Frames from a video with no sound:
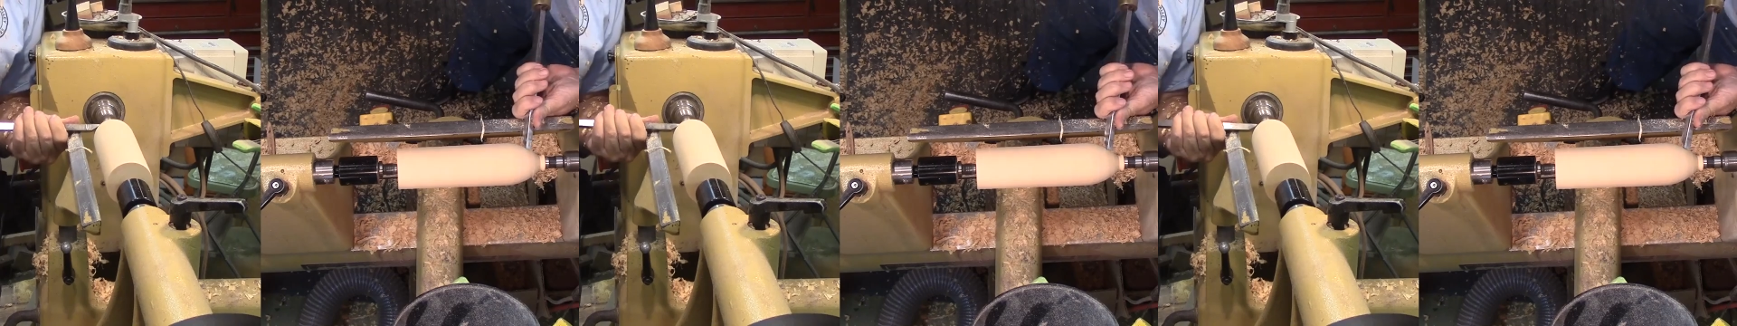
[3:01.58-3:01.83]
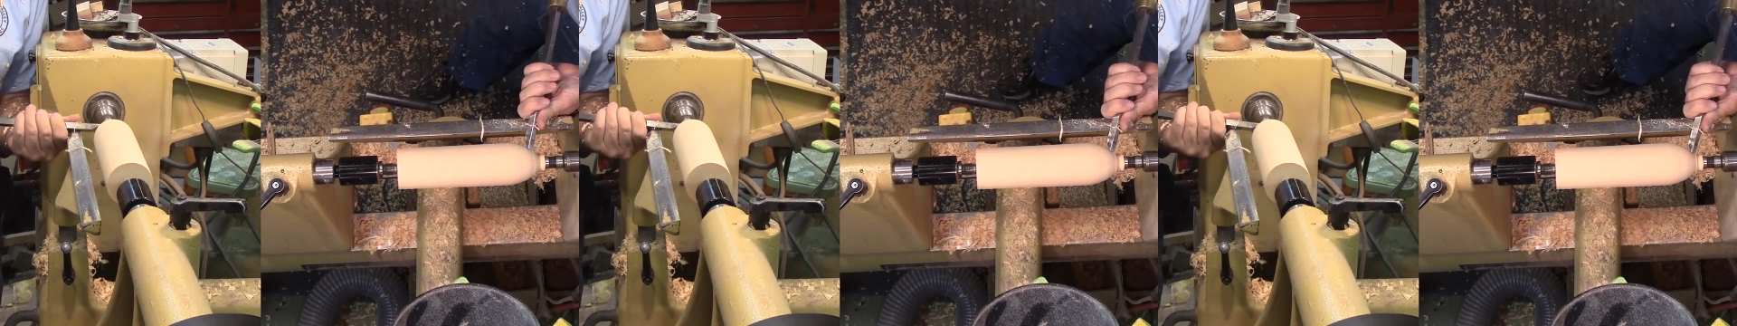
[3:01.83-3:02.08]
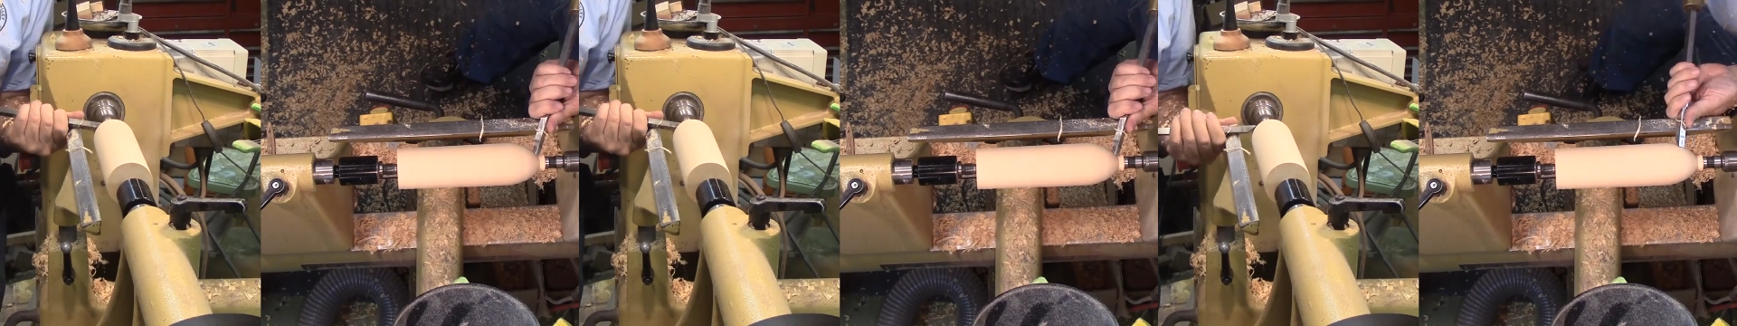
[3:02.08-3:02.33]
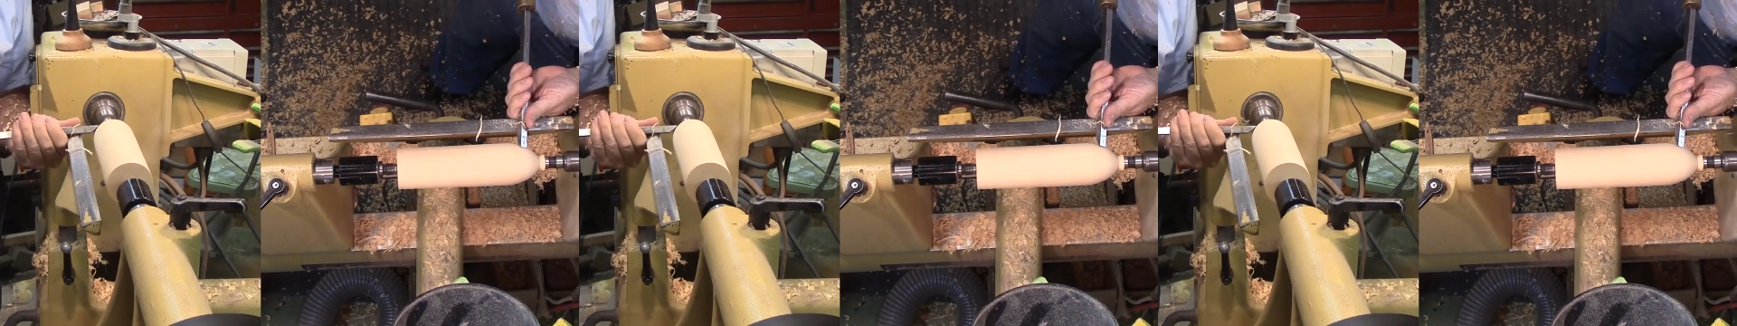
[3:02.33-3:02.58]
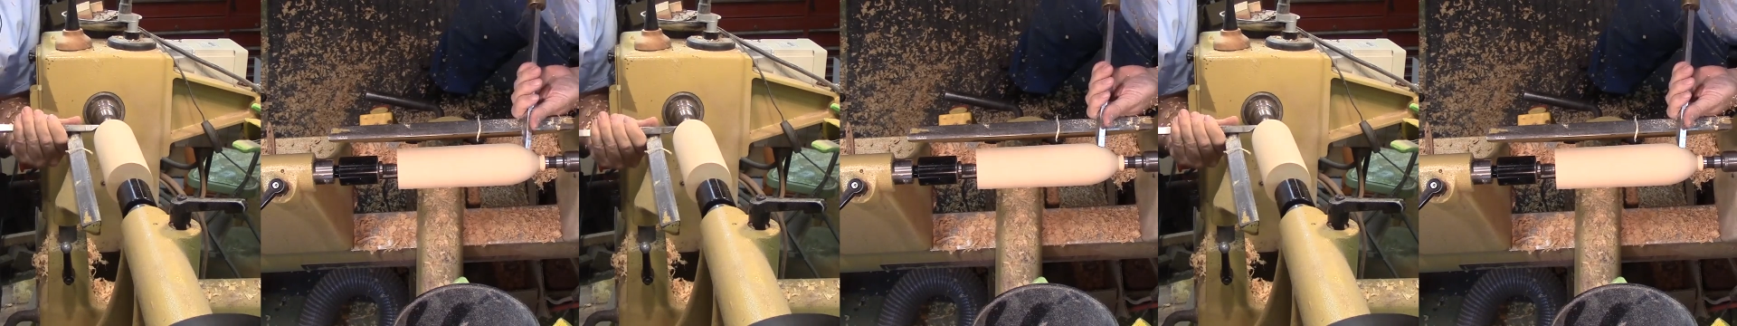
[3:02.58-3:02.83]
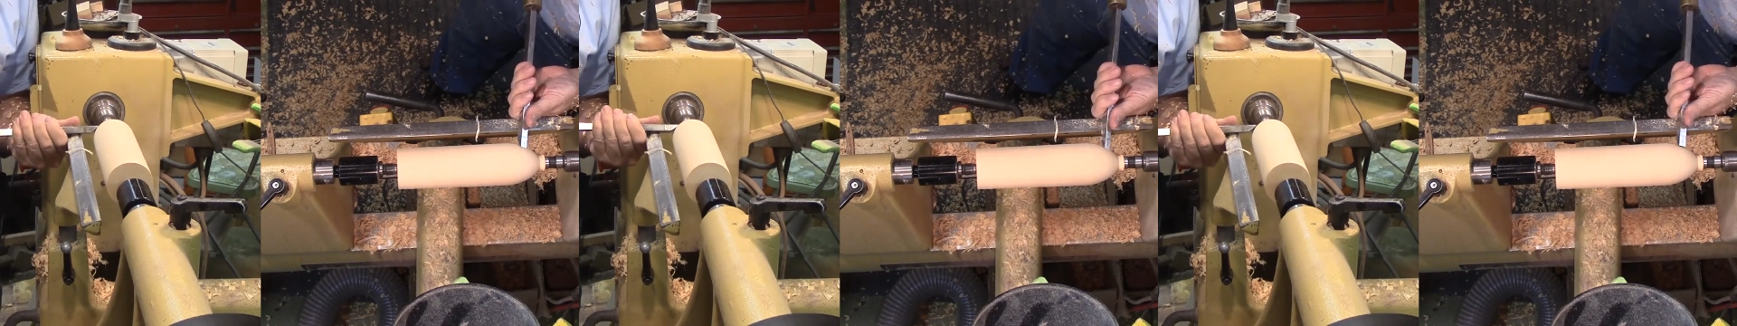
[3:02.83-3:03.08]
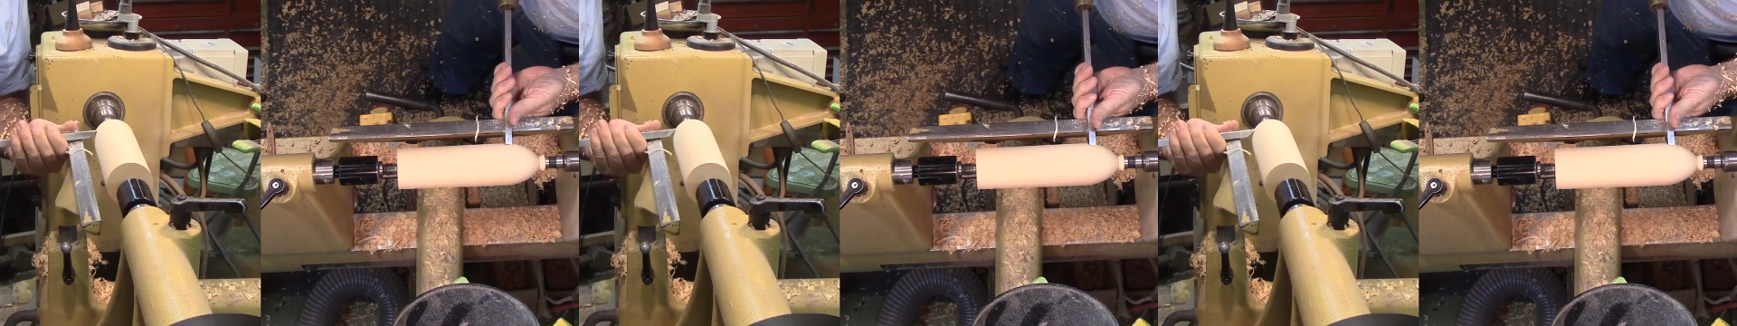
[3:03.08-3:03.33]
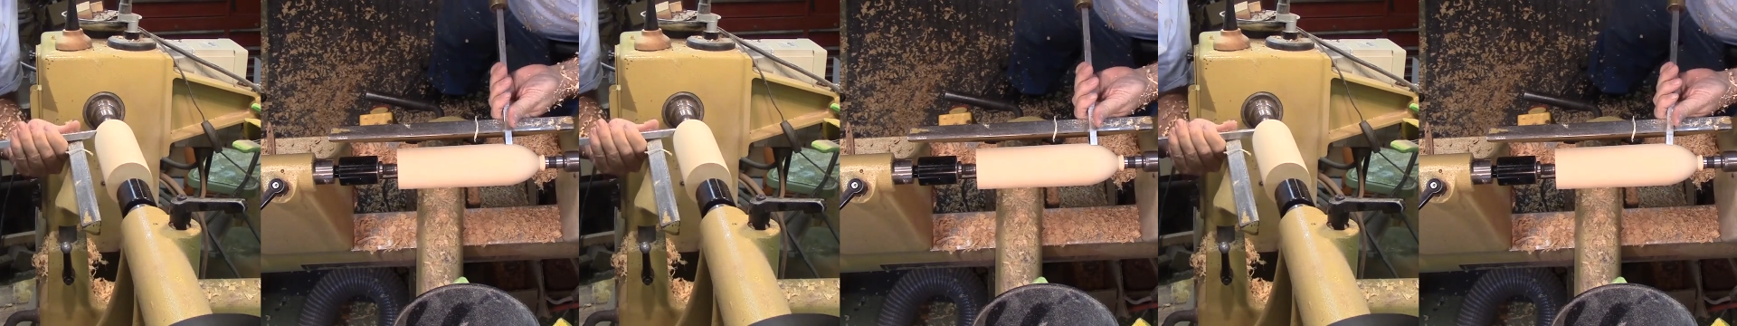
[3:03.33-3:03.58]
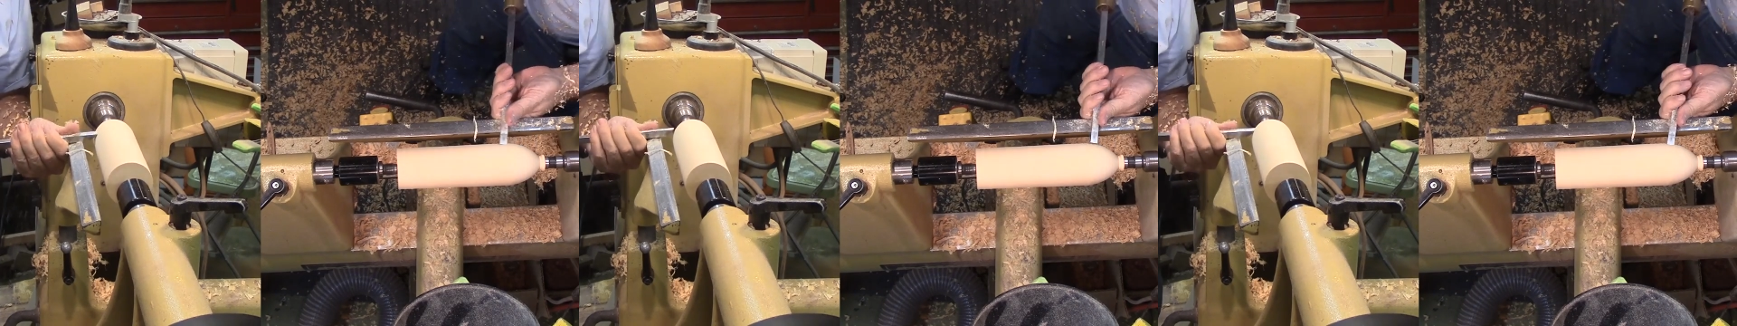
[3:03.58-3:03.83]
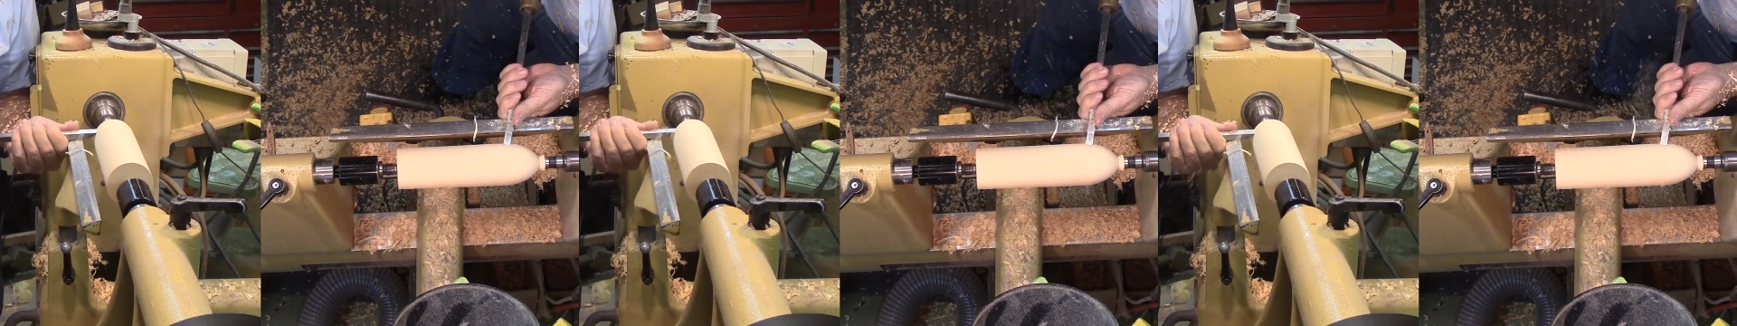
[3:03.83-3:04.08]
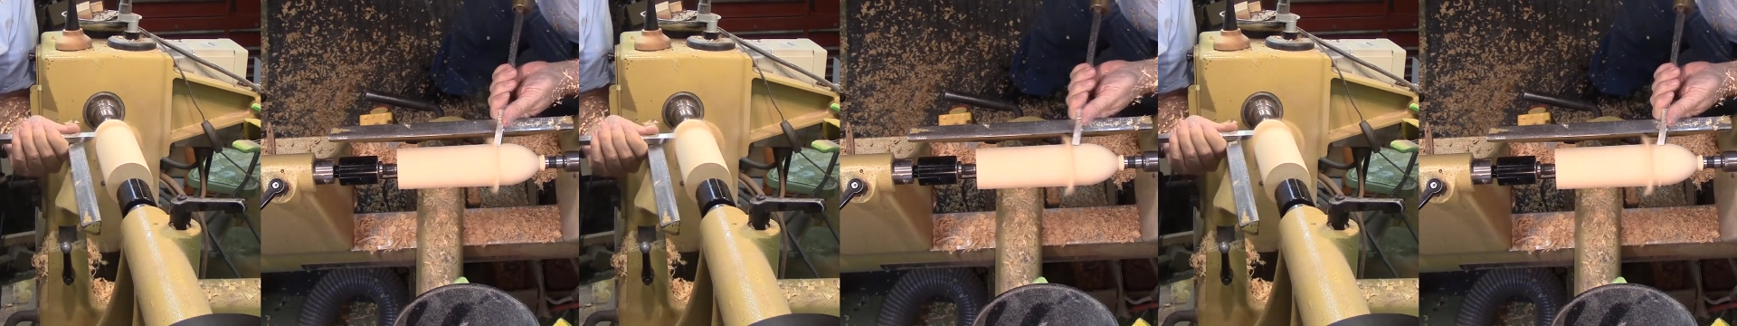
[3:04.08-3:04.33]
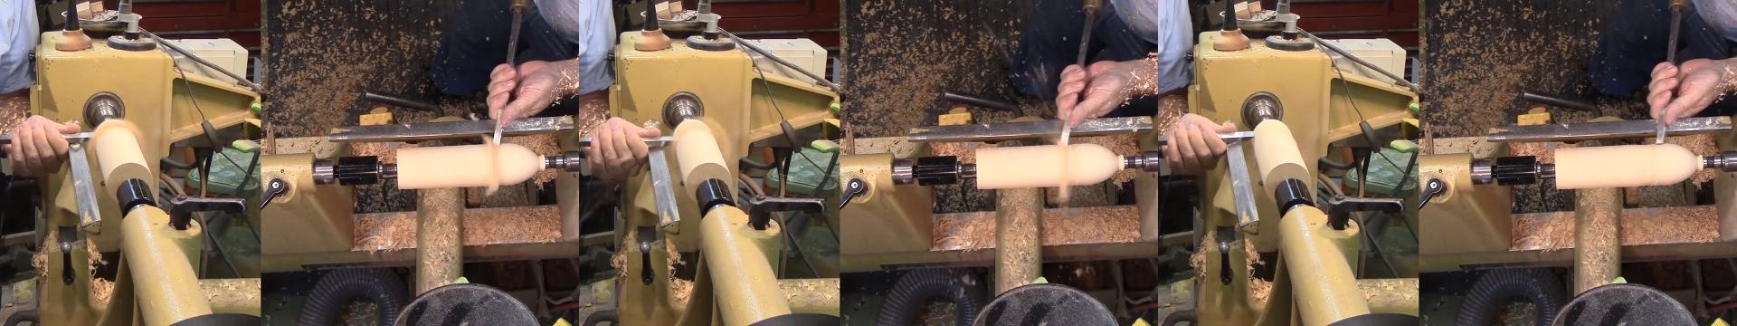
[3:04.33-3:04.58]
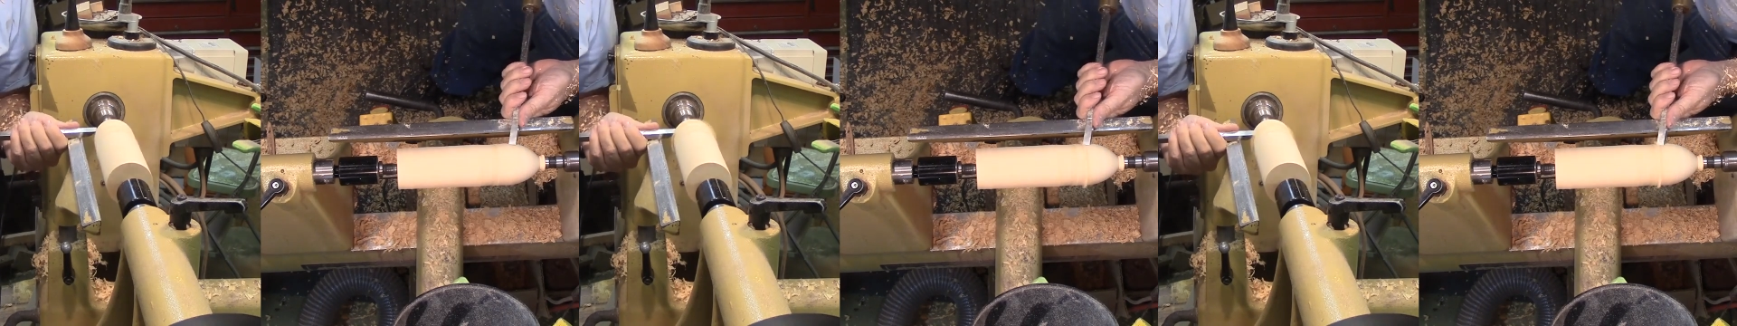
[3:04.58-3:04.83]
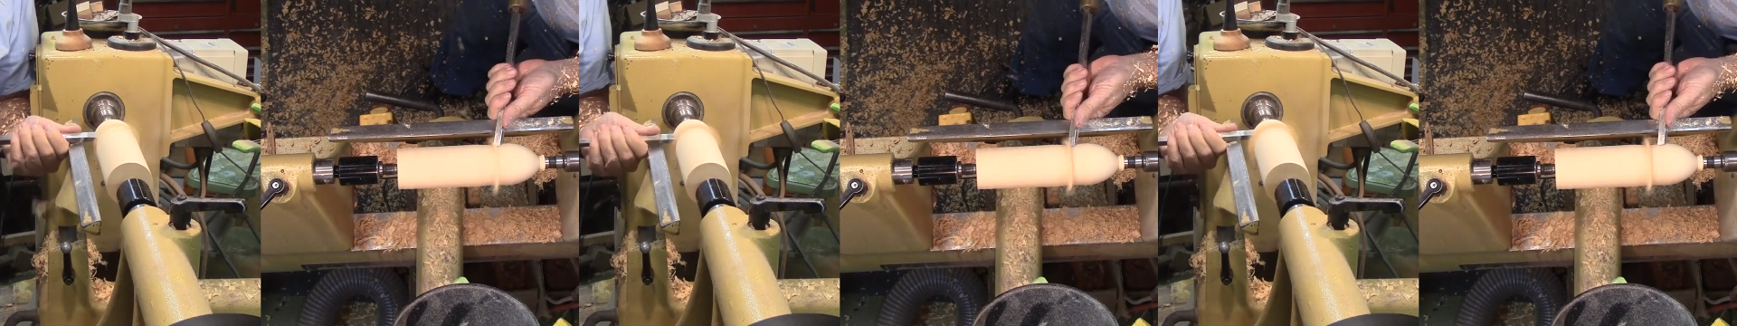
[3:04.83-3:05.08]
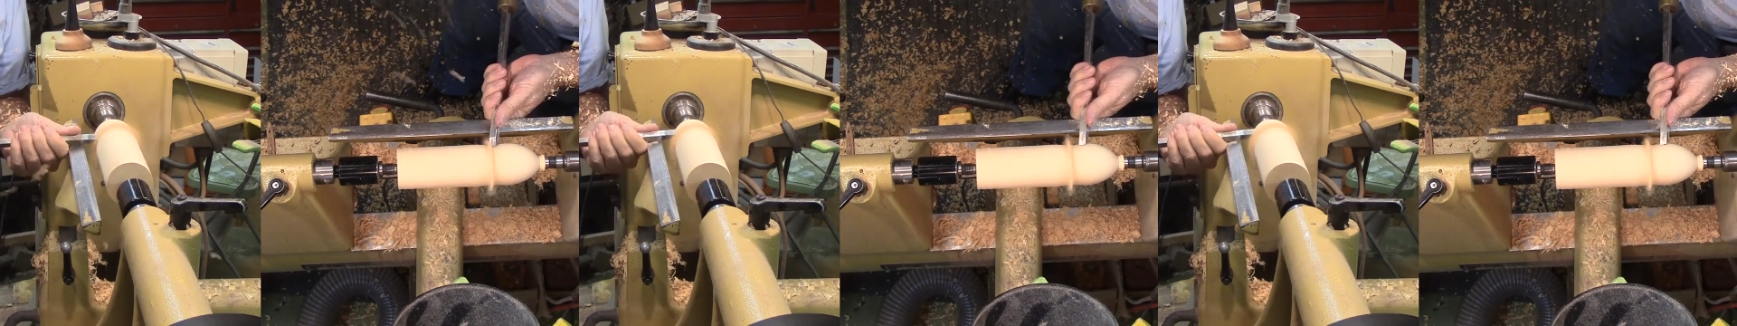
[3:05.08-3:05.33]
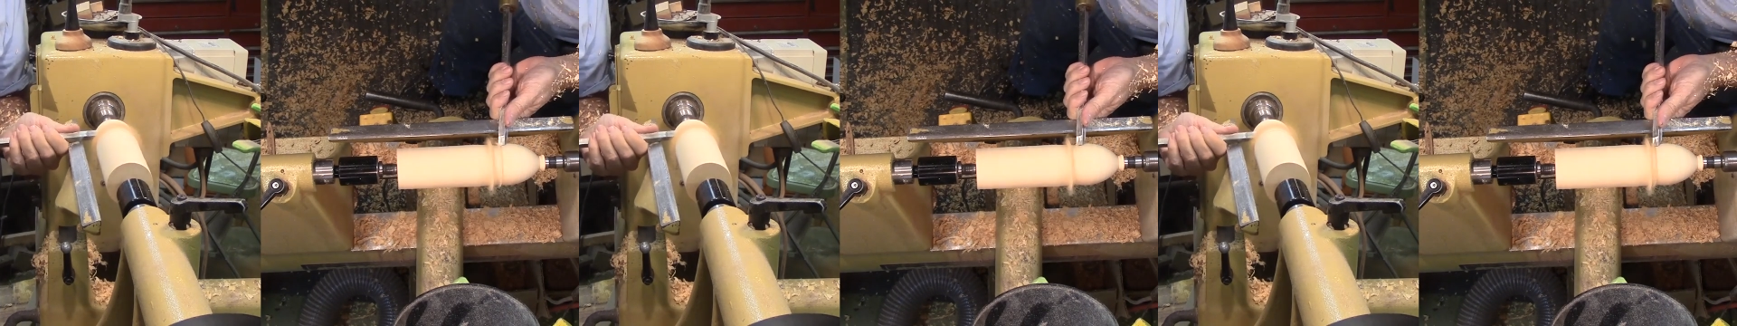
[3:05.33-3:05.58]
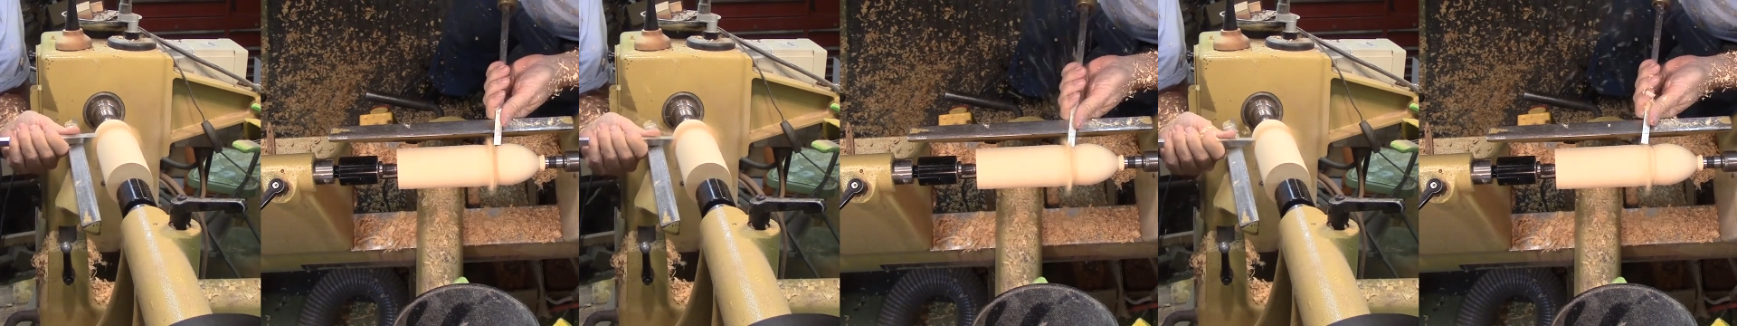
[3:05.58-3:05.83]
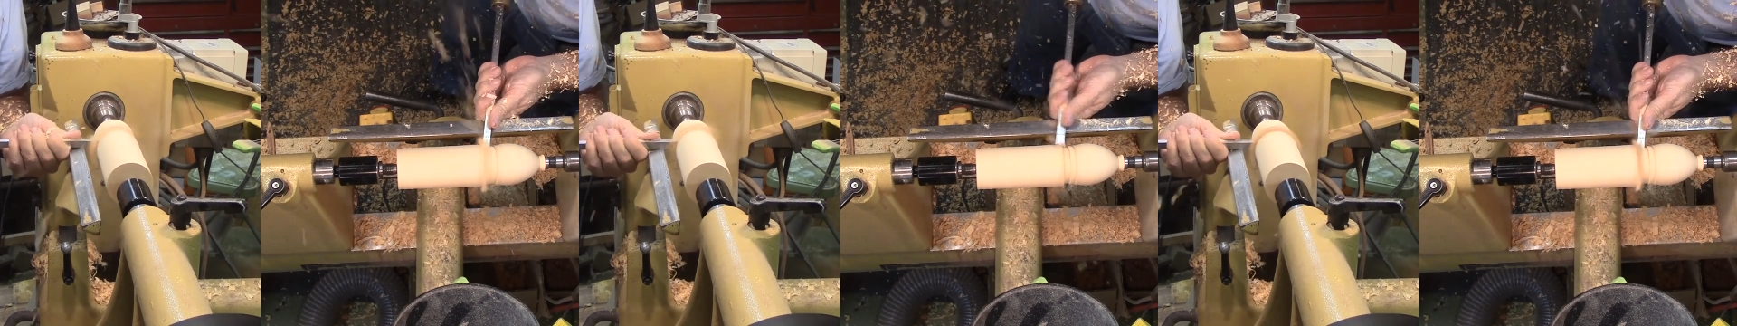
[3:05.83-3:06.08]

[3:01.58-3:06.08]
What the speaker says: [unreadable: no face in view]